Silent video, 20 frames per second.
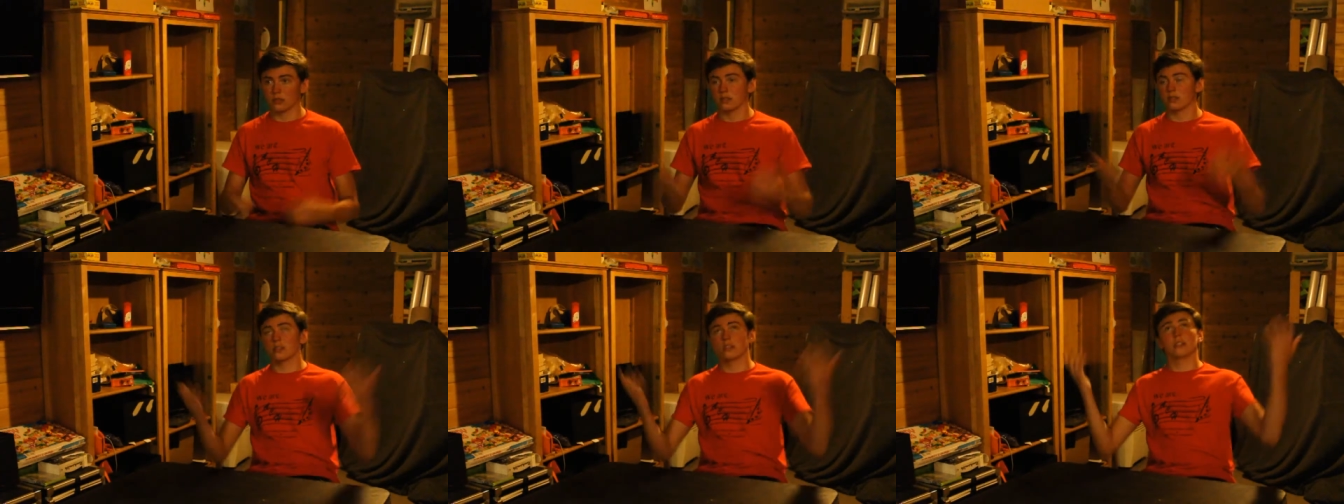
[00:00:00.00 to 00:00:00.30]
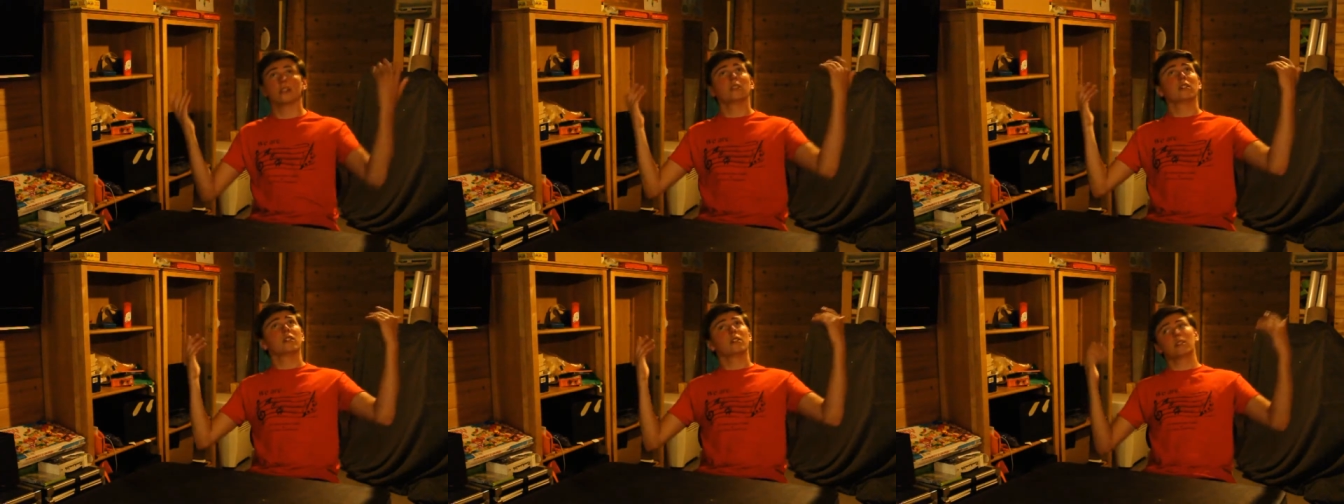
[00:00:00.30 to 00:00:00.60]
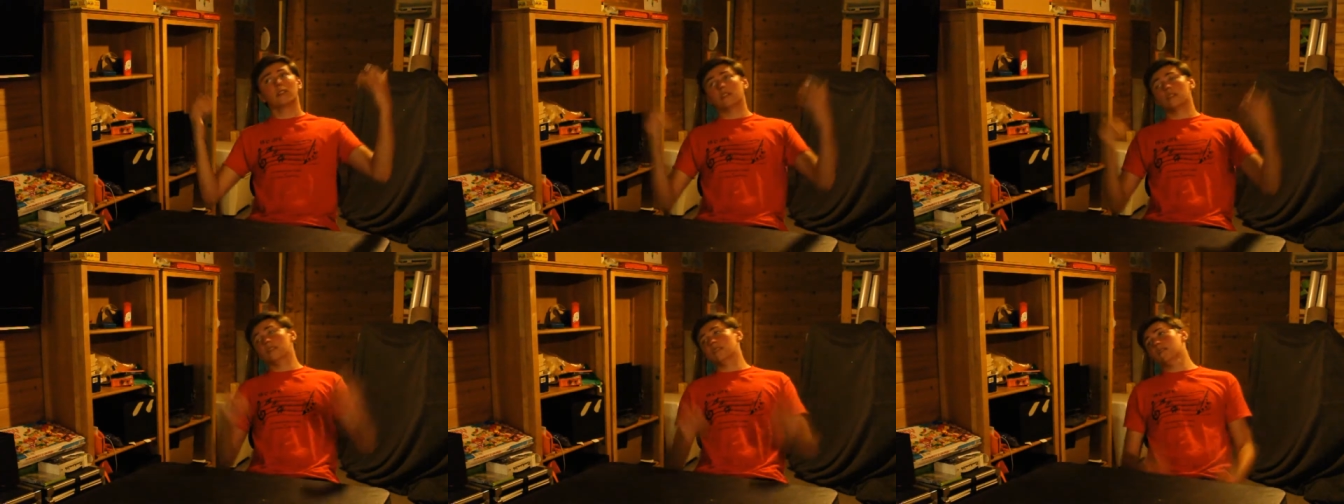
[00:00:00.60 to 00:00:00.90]
vines
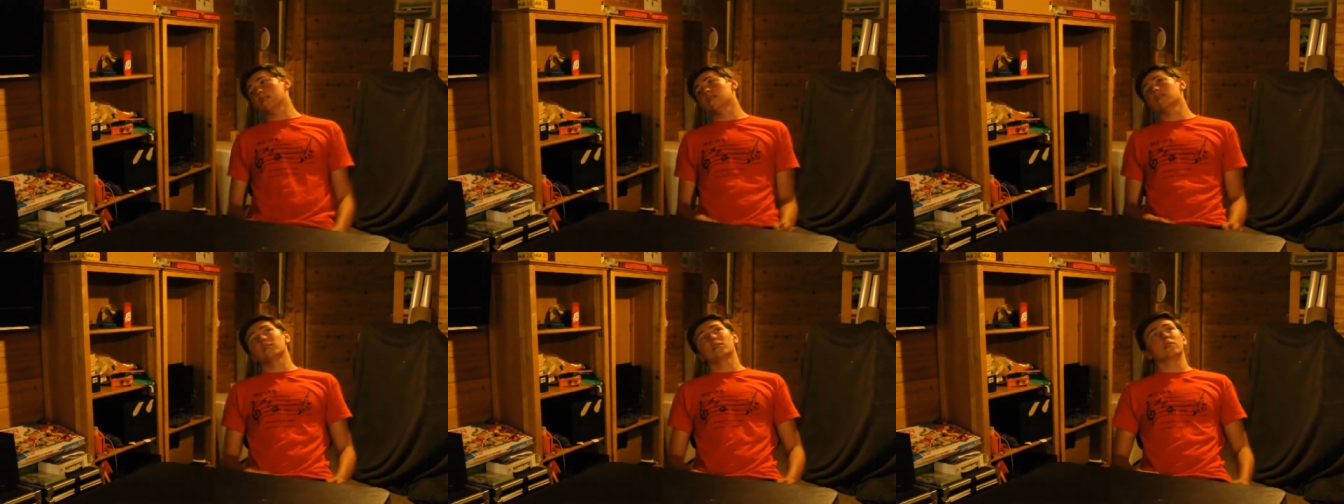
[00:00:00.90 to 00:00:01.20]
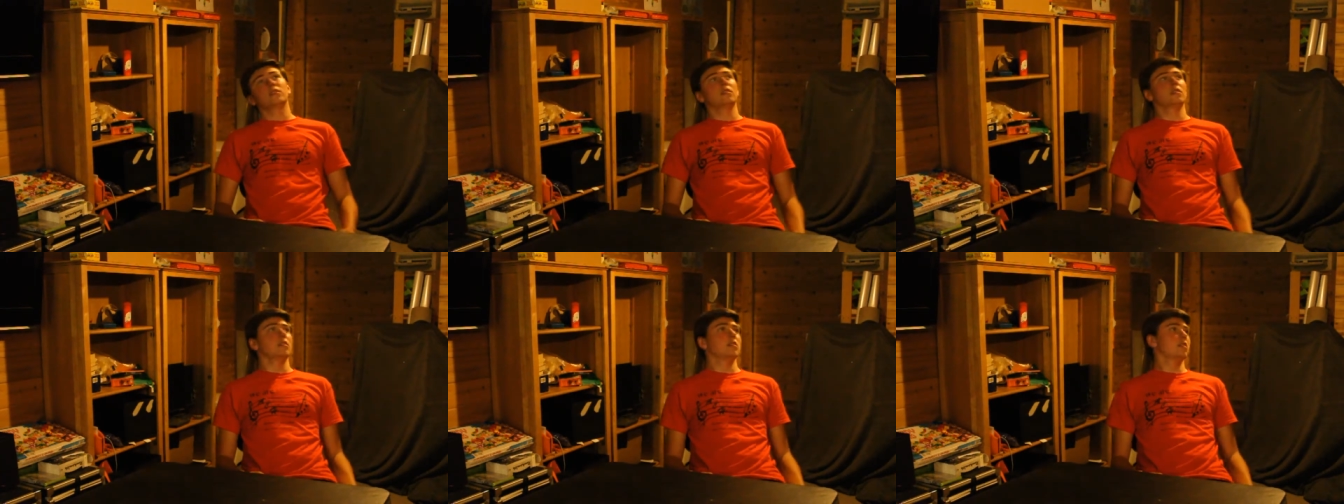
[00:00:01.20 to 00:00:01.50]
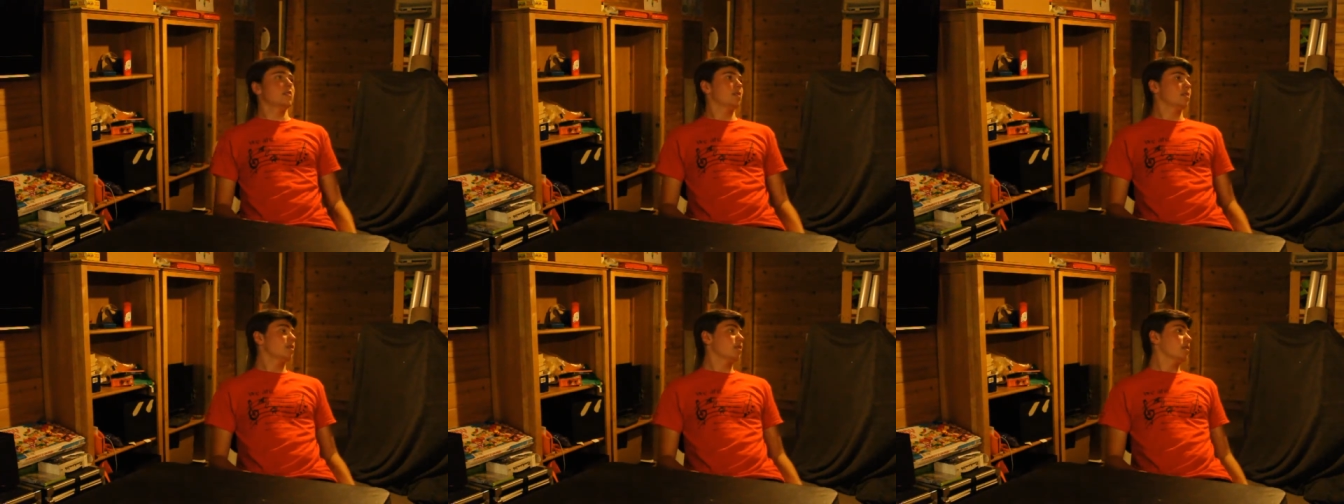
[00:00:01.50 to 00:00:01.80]
that won't help us in any
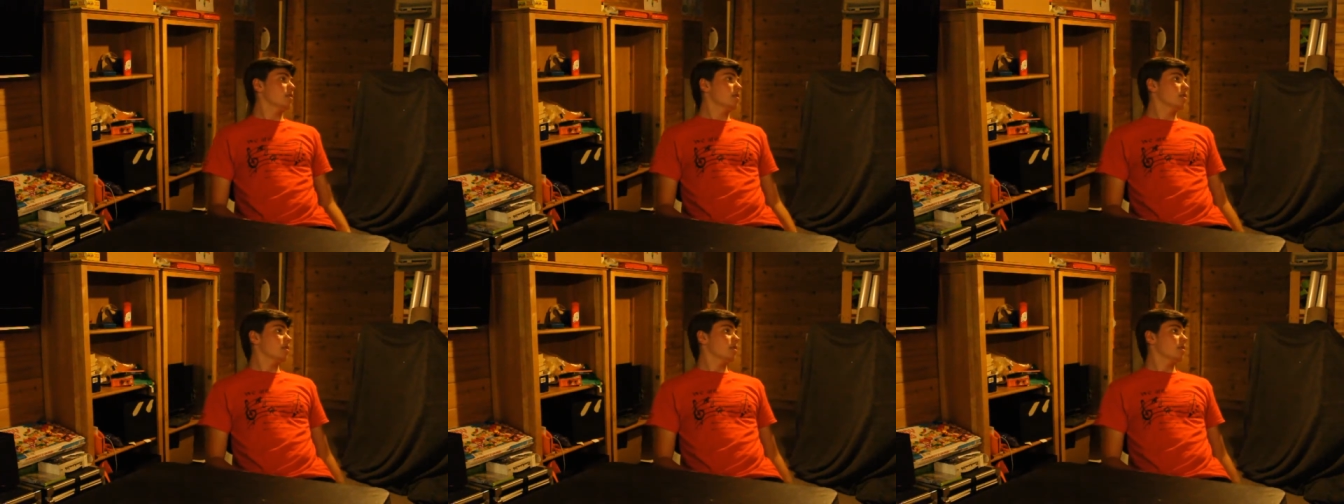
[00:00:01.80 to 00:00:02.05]
way.